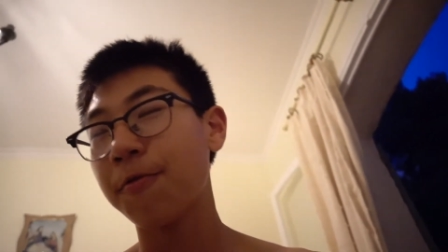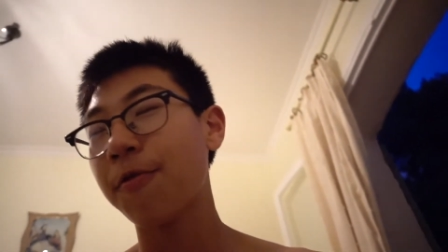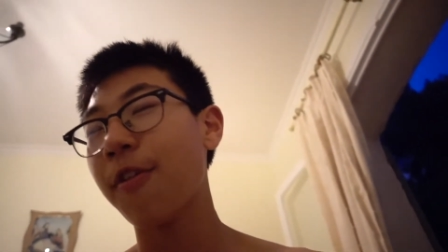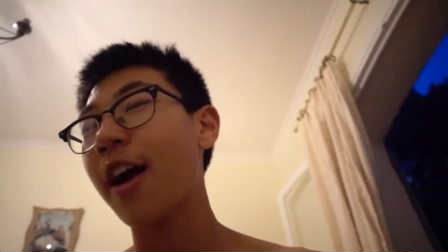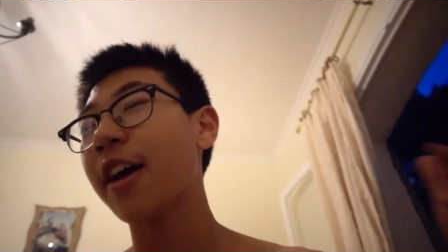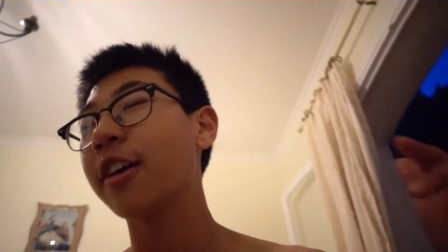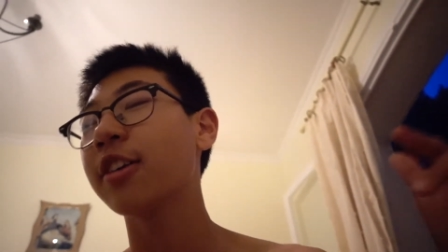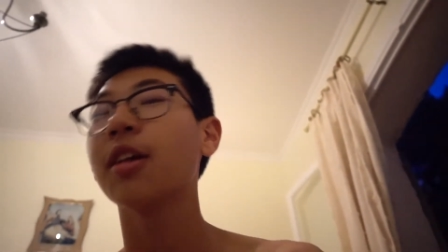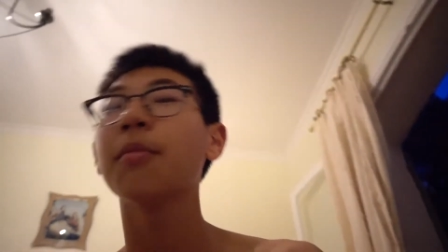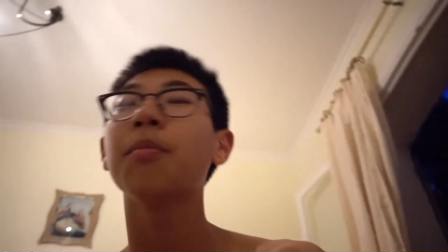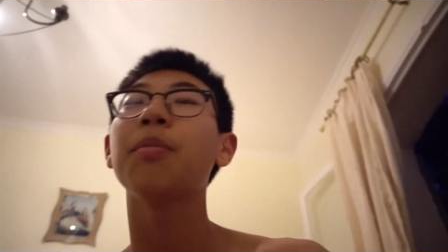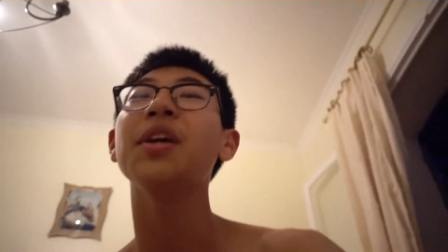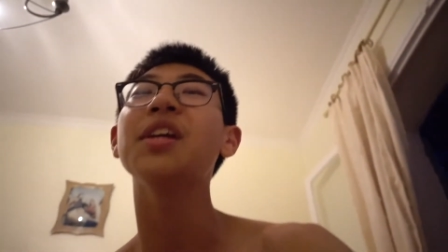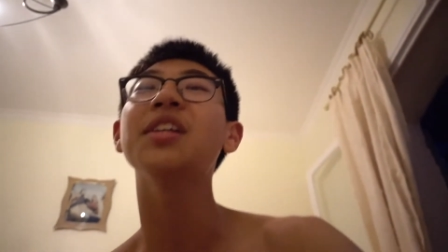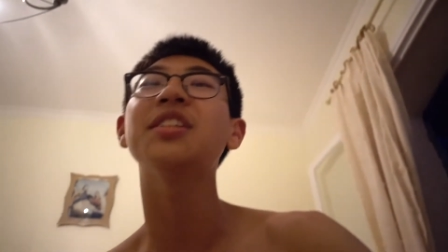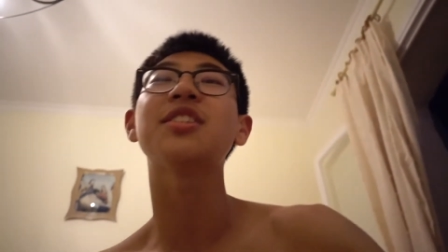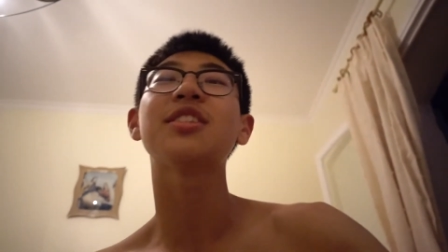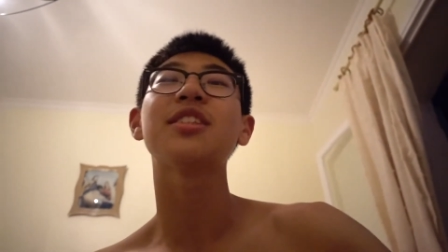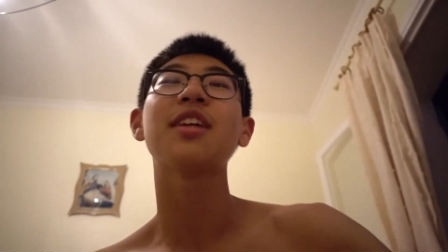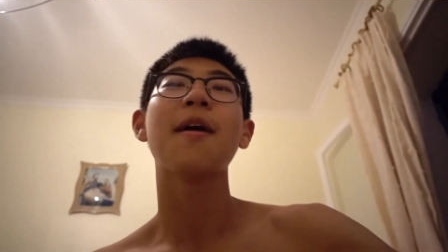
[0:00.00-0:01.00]

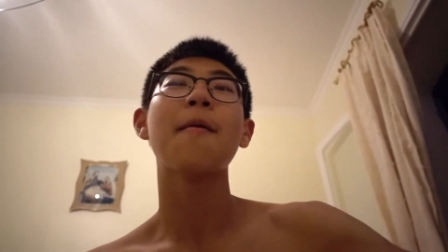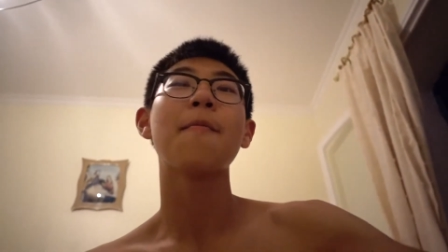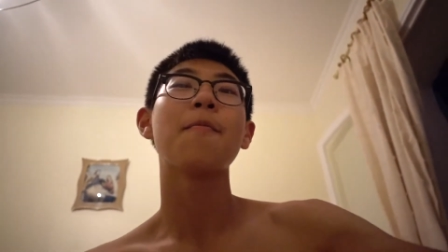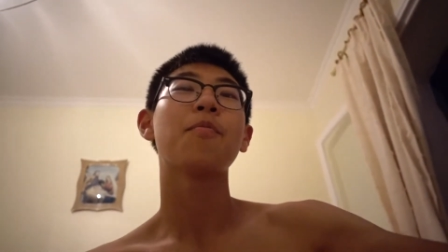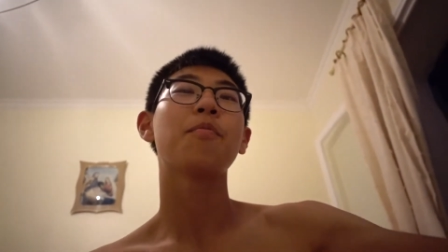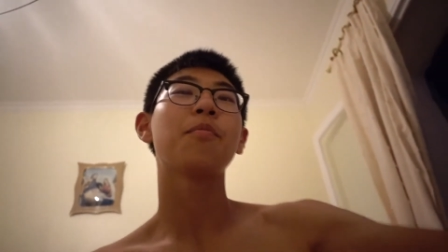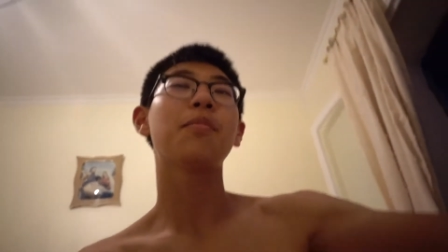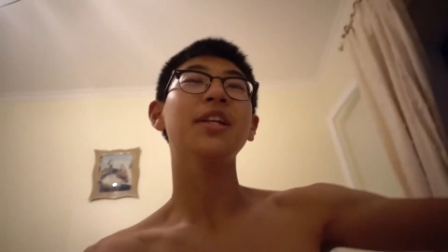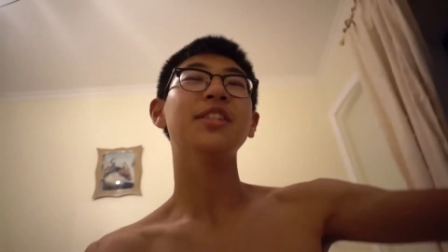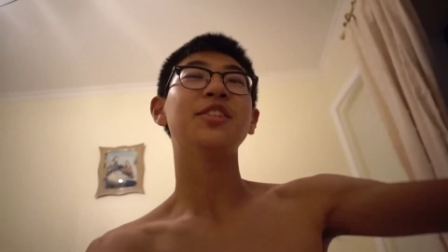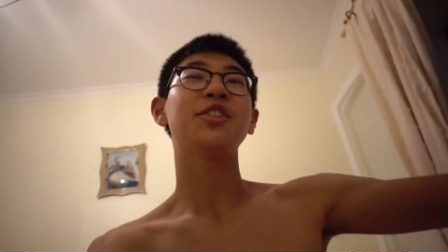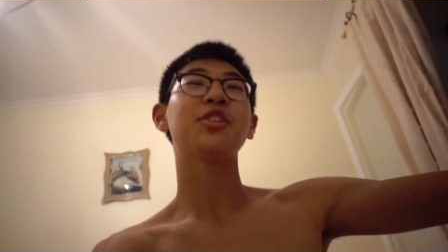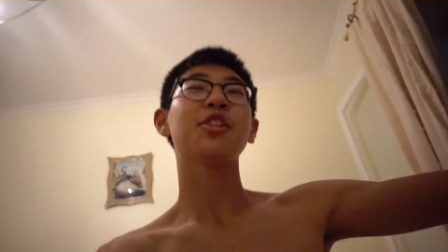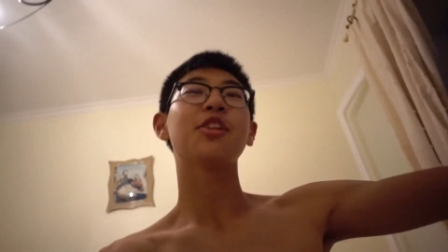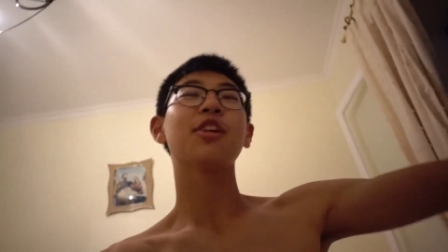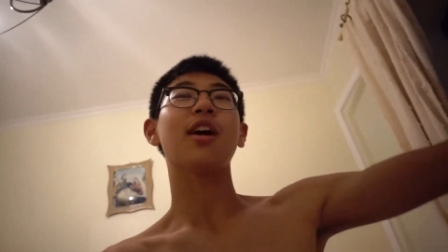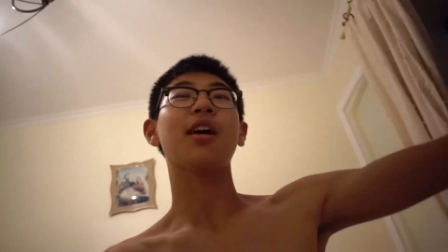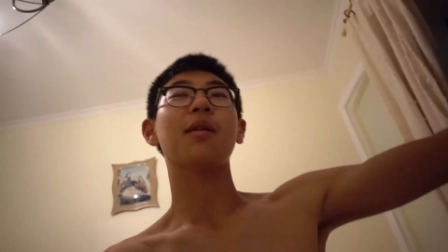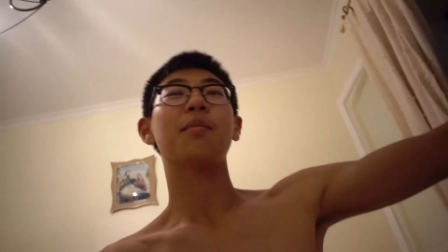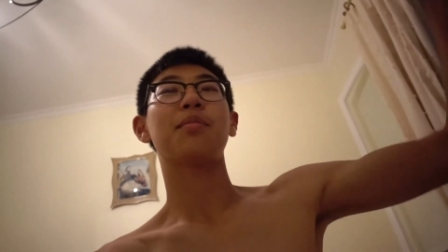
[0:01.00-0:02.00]
FireDABeast beast
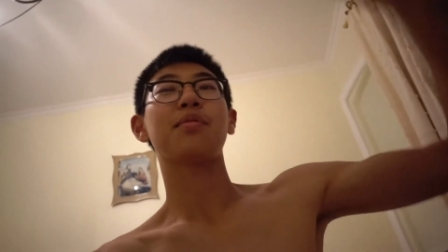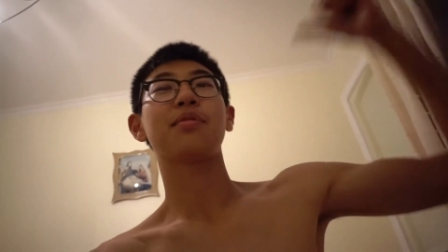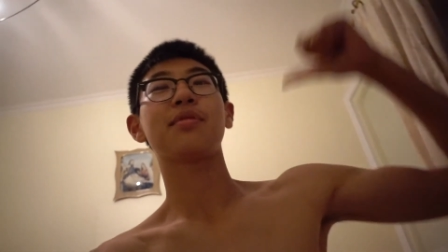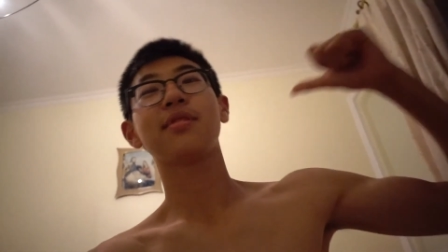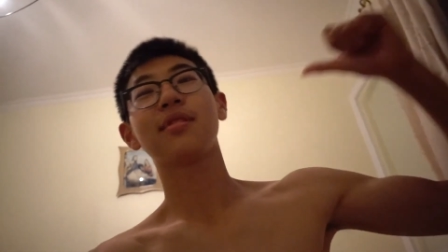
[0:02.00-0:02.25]
you up